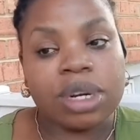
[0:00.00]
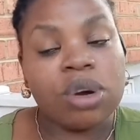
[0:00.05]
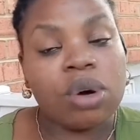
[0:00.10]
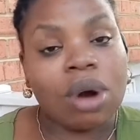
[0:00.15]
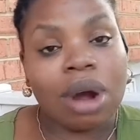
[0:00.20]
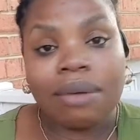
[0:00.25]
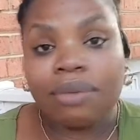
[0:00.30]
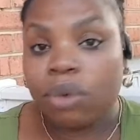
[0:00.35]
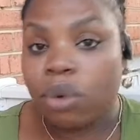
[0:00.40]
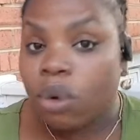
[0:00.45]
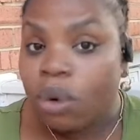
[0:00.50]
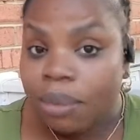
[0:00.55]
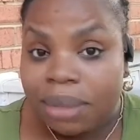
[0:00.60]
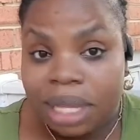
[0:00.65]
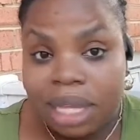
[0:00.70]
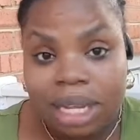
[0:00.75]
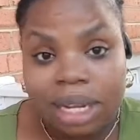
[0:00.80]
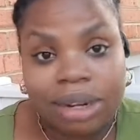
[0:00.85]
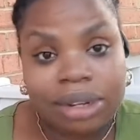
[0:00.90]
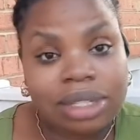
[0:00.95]
I don't have
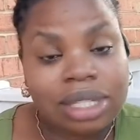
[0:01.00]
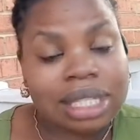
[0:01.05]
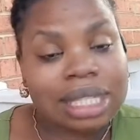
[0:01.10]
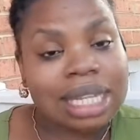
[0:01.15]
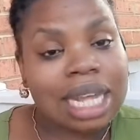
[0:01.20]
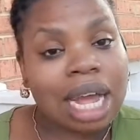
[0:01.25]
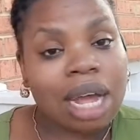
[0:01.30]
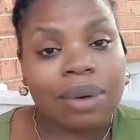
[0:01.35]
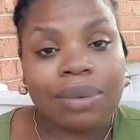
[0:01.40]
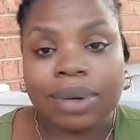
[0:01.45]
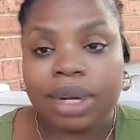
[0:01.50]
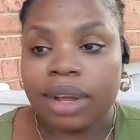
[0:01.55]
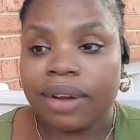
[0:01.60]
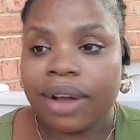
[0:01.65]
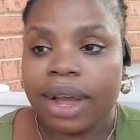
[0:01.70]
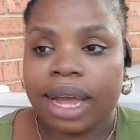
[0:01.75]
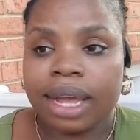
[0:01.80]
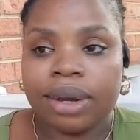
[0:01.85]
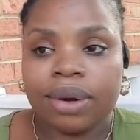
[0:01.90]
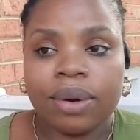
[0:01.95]
open ears to talk with
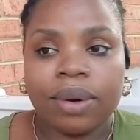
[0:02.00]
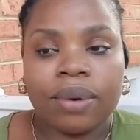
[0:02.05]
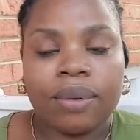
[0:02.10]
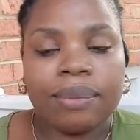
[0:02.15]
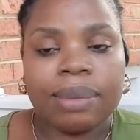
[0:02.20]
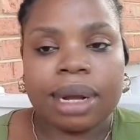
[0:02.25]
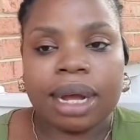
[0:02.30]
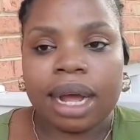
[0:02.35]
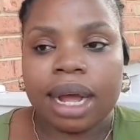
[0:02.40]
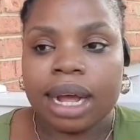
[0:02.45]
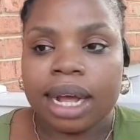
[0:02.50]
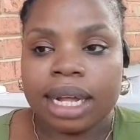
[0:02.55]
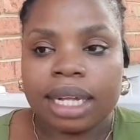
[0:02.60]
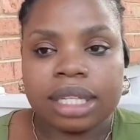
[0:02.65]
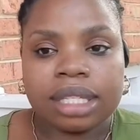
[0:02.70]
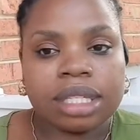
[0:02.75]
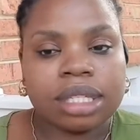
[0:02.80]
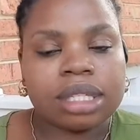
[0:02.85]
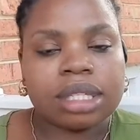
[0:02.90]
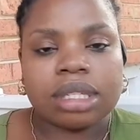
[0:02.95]
you right now
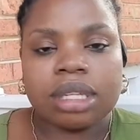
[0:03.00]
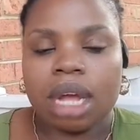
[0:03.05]
because,